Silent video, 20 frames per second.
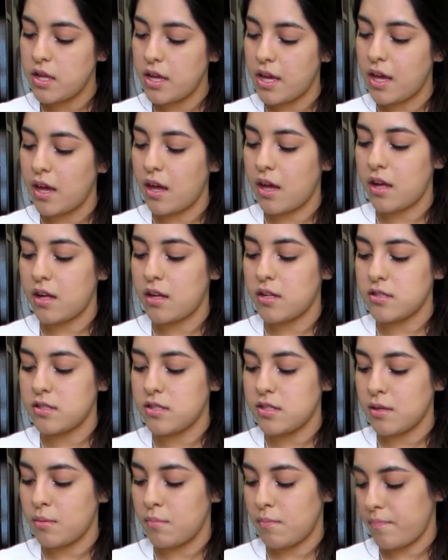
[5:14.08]
And
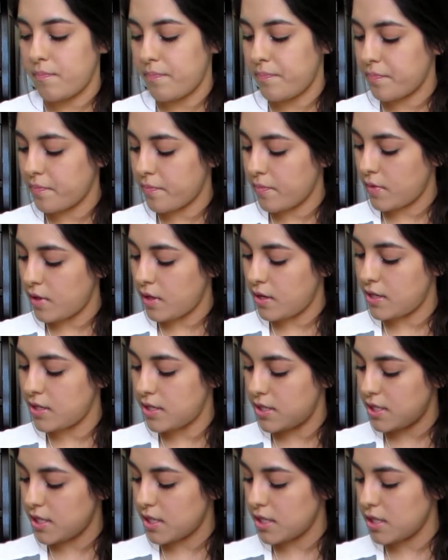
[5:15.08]
some
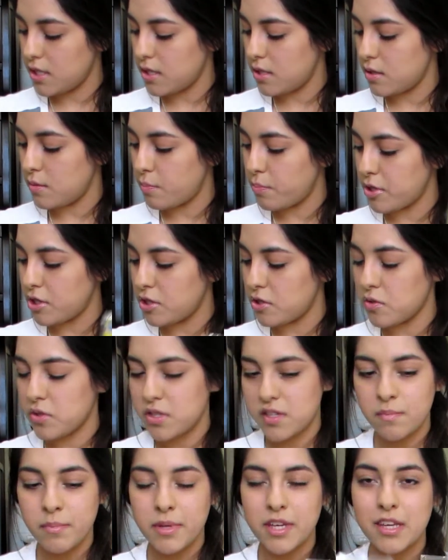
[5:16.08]
six
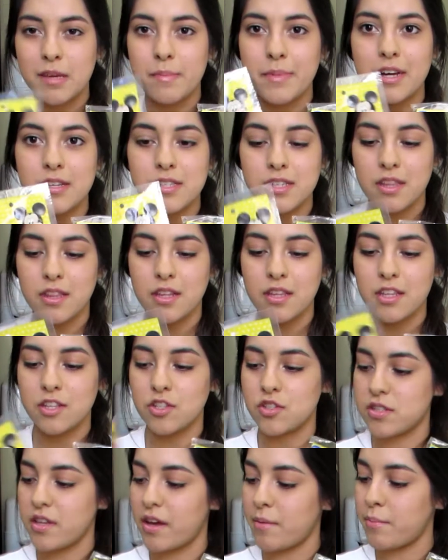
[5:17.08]
balloons of Mickey Mouse. I think they
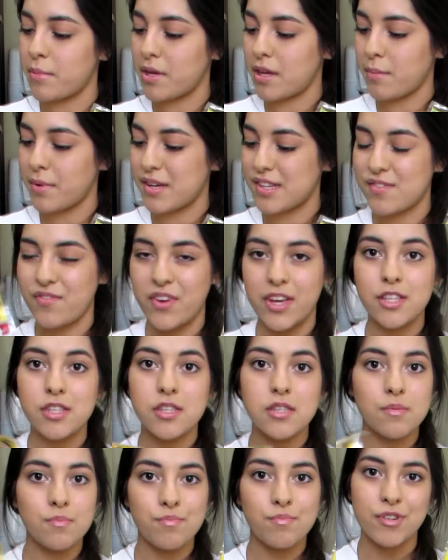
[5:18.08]
just had Mickey Mouse
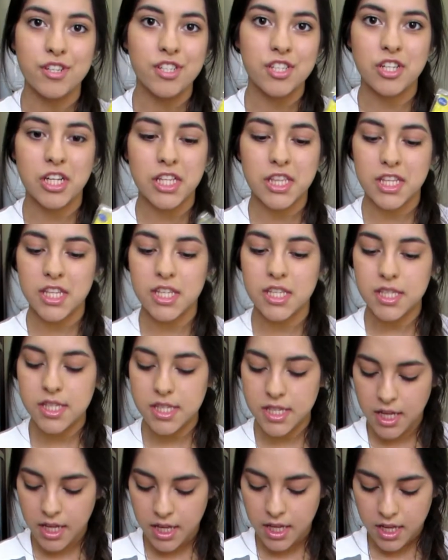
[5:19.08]
face printed on these.
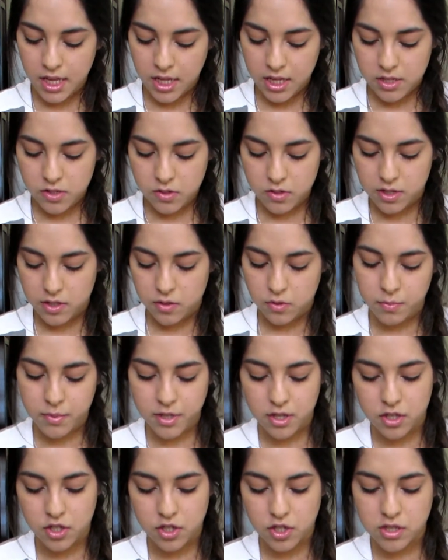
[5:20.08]
So these will be
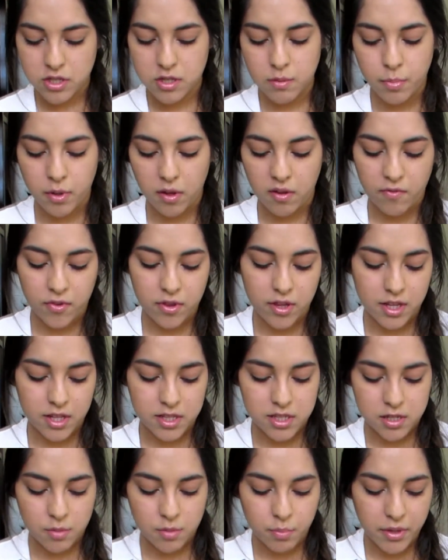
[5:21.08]
there just a bullet for the
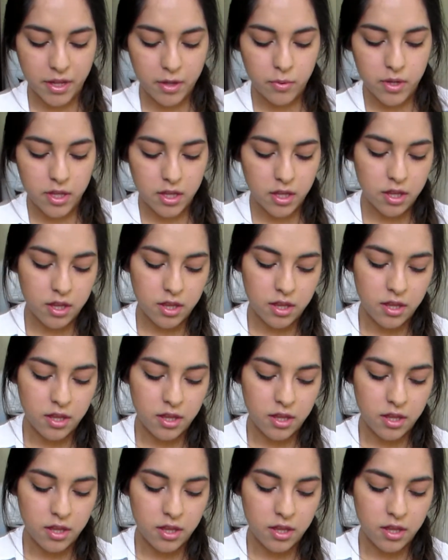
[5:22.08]
kids to play with.